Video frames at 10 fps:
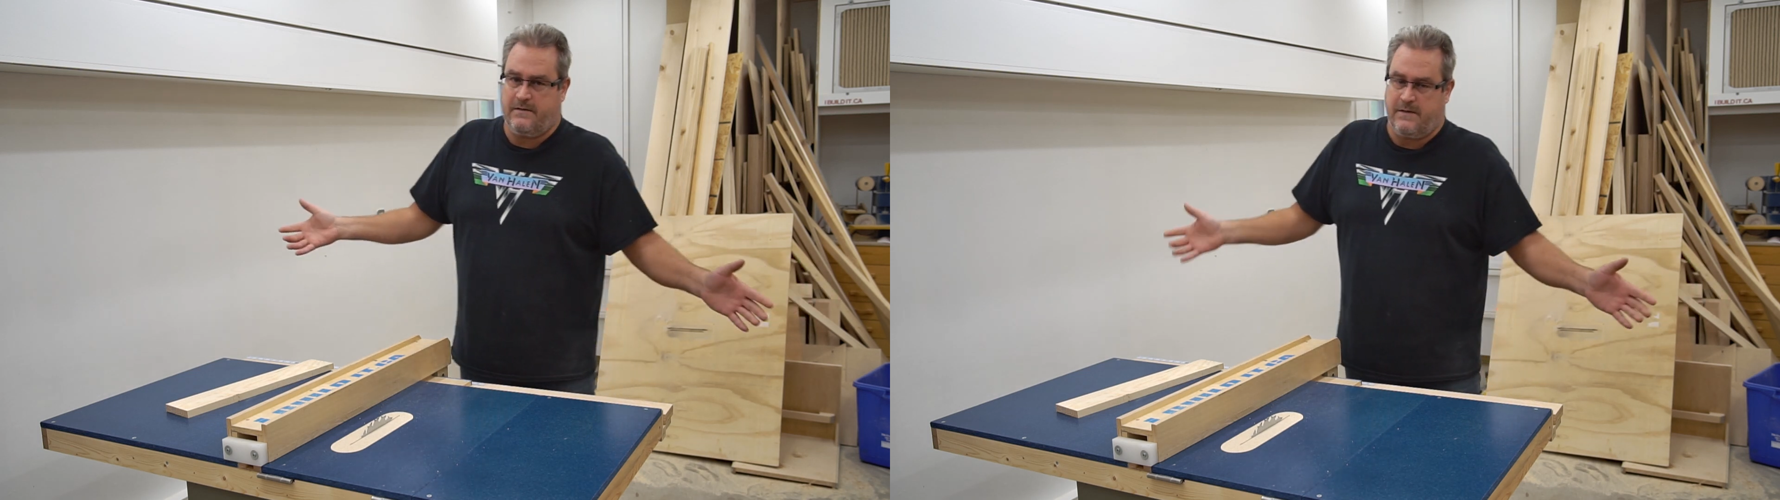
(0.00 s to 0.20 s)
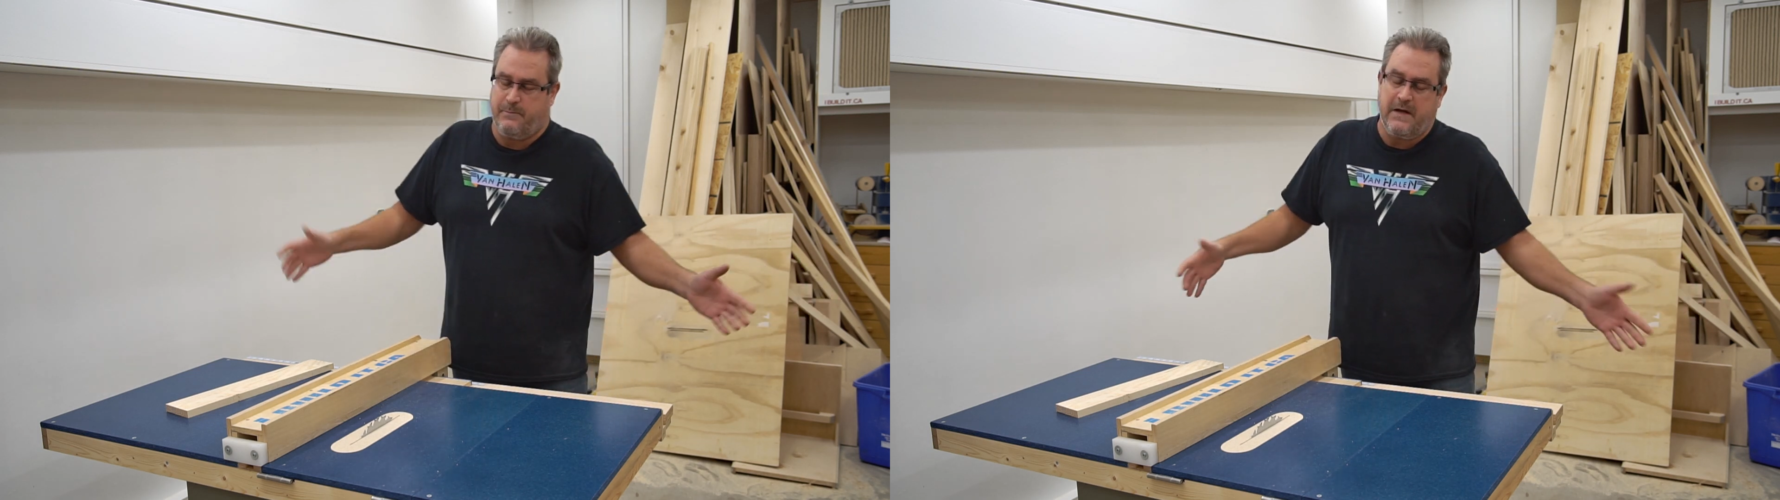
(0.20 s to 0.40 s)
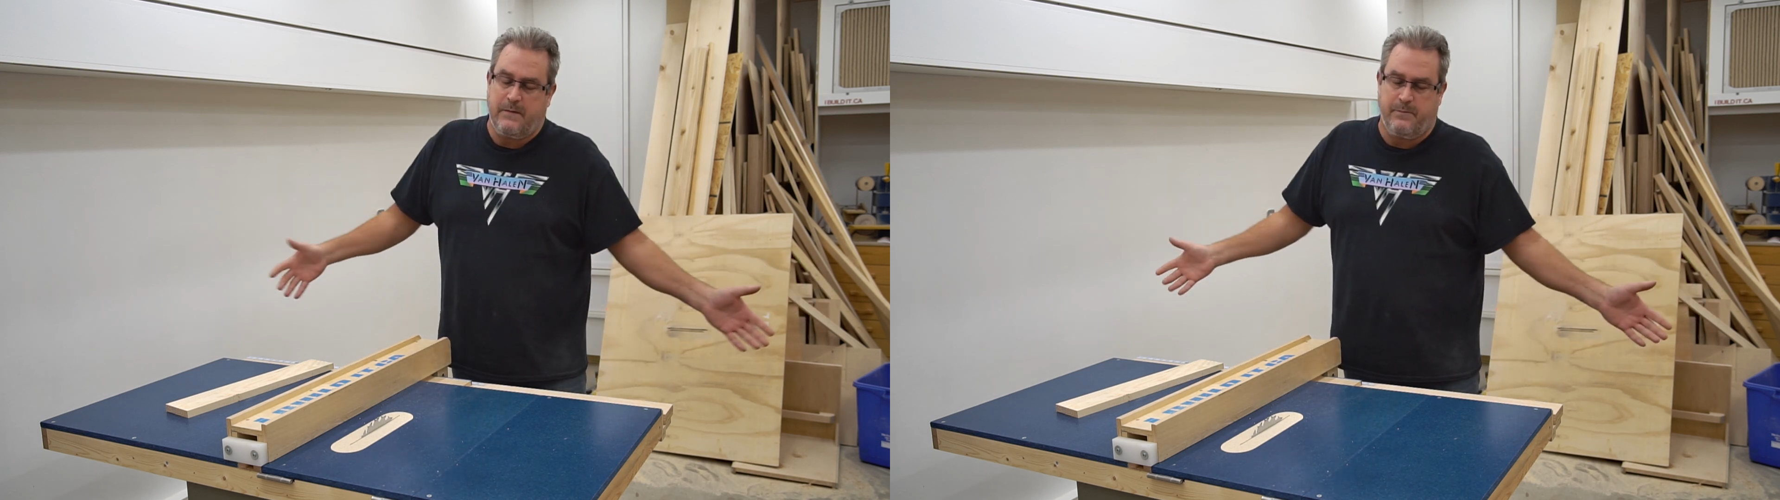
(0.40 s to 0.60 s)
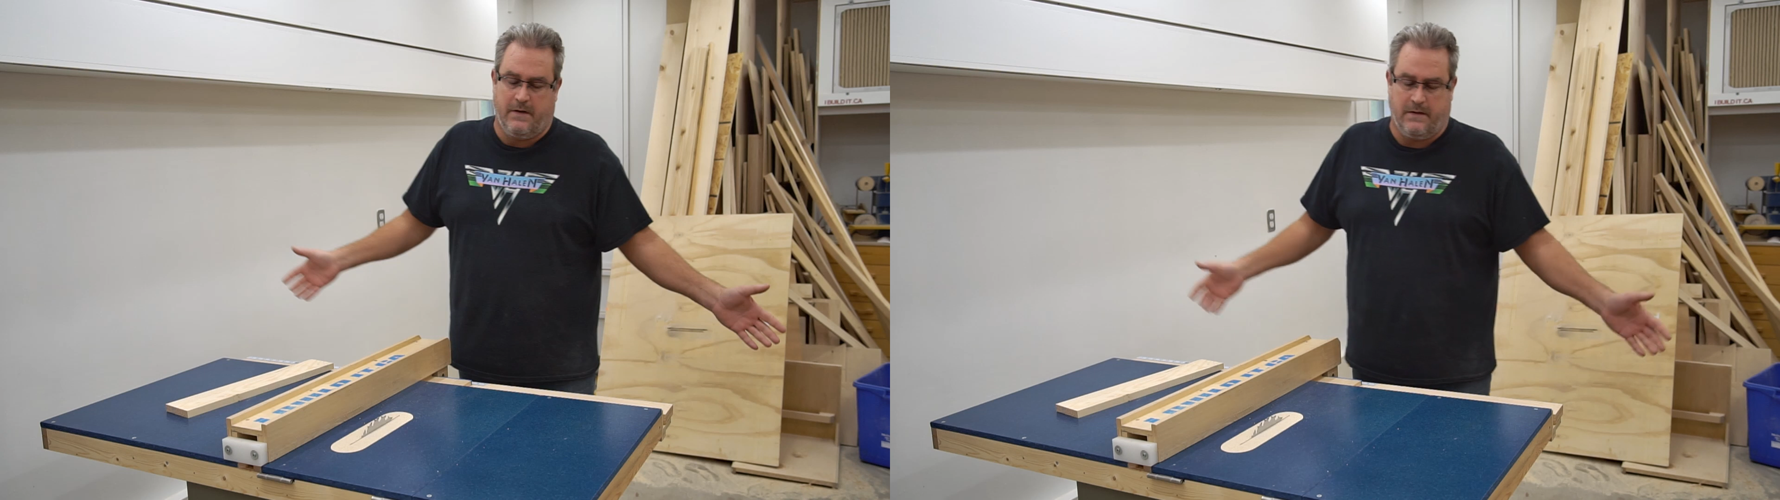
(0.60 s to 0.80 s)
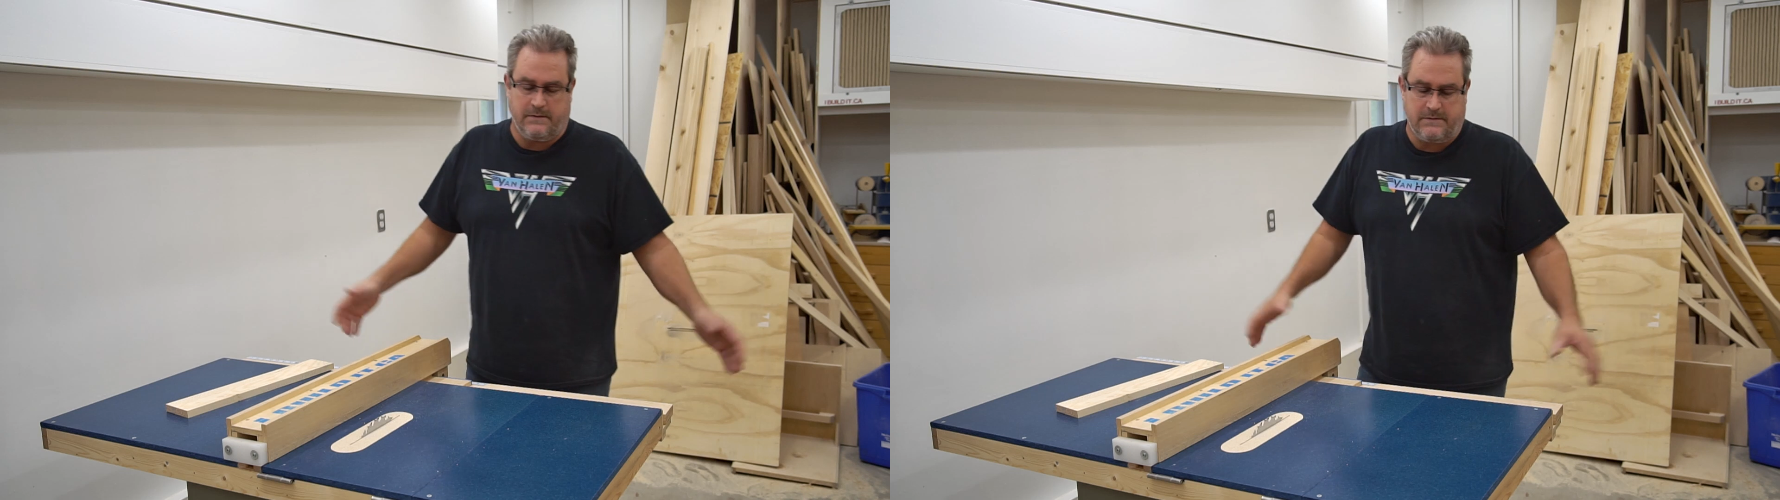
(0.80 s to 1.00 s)
the big
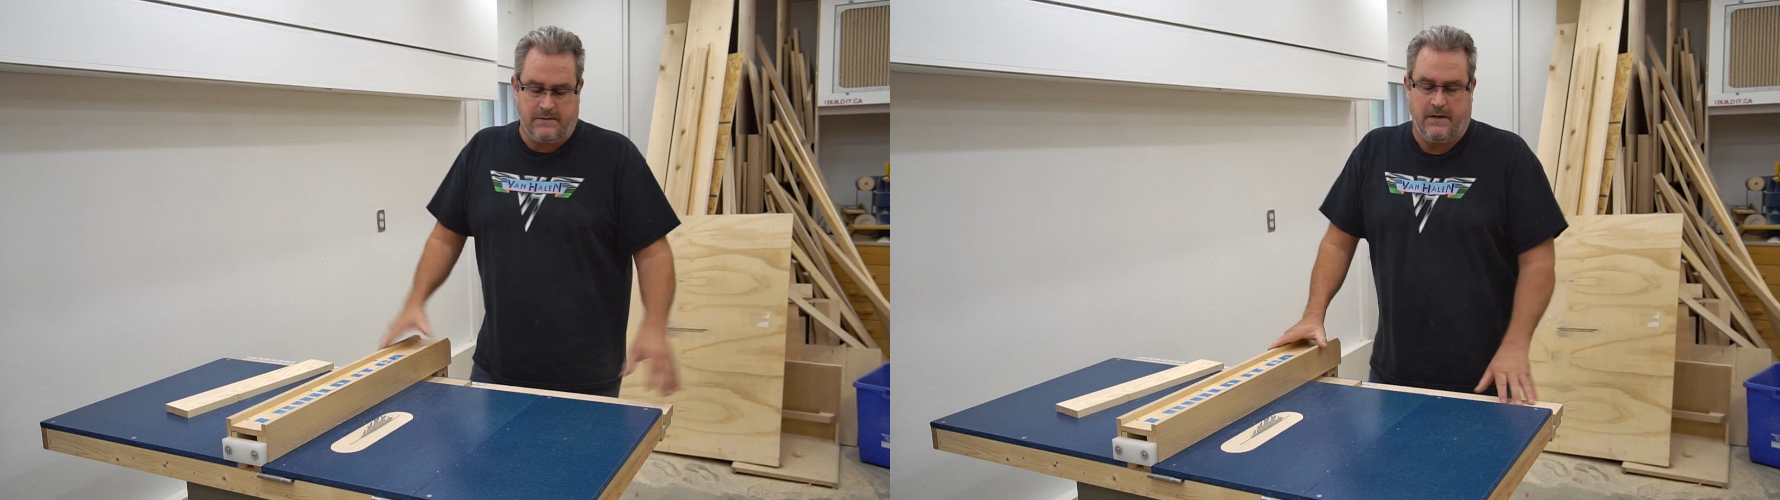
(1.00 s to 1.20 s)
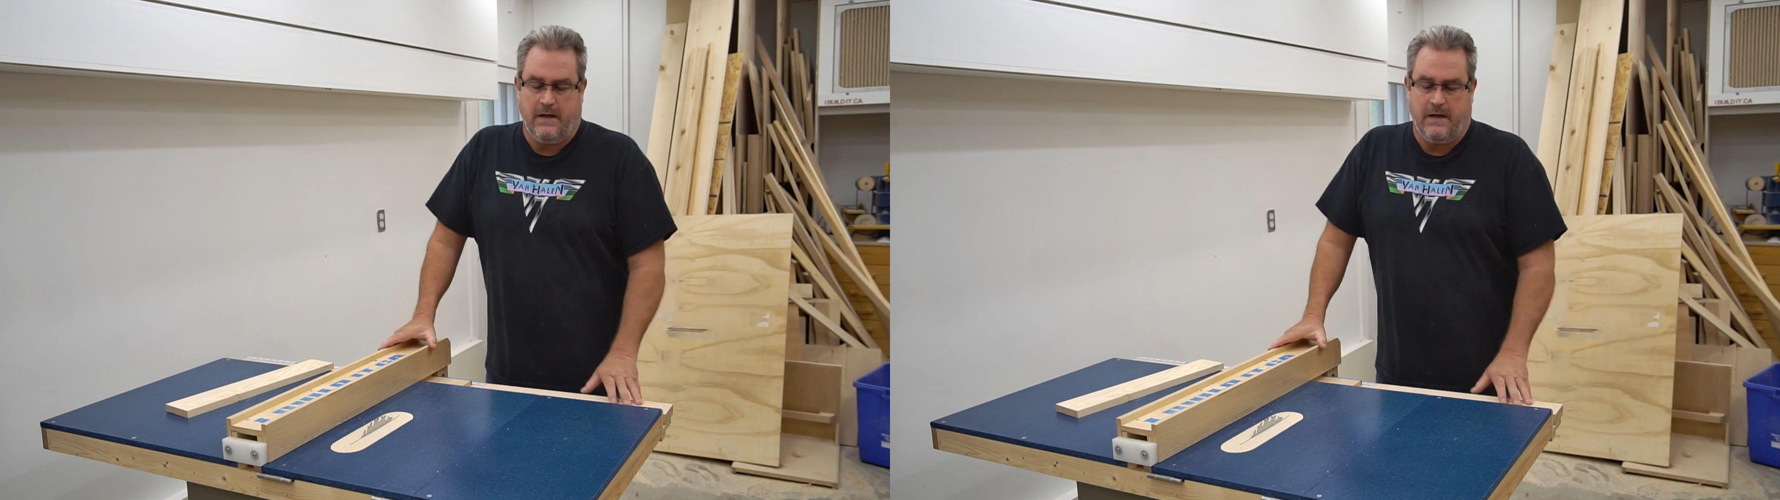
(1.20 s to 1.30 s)
build.